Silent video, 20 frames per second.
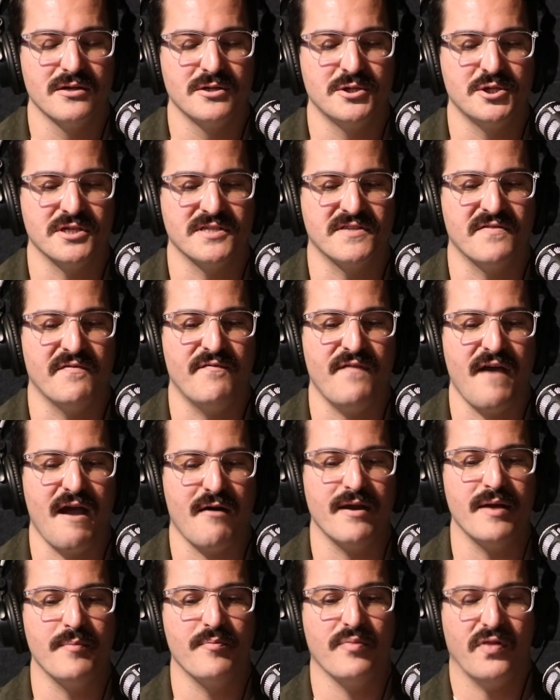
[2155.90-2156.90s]
just
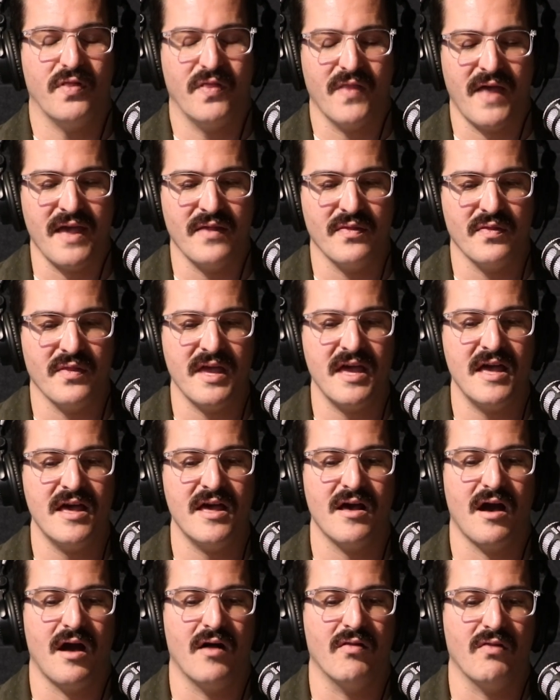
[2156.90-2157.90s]
very
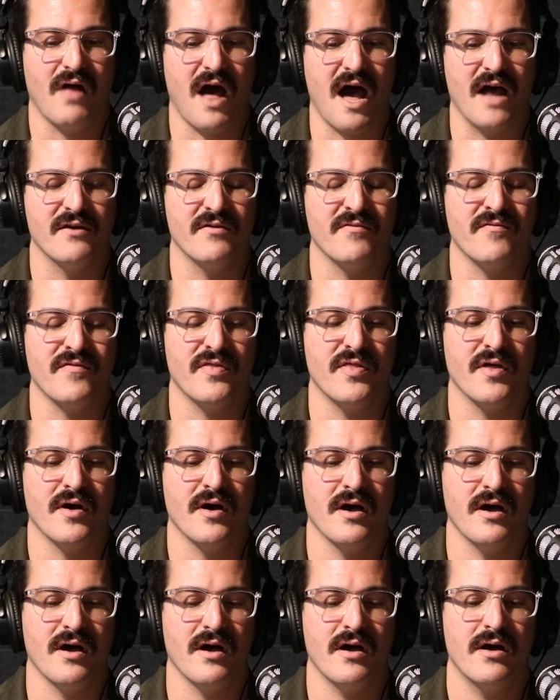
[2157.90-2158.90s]
plainly, a lot of
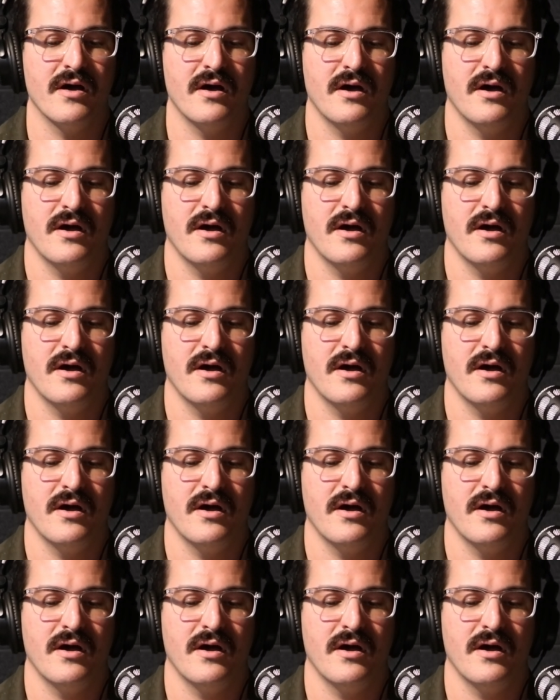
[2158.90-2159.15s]
the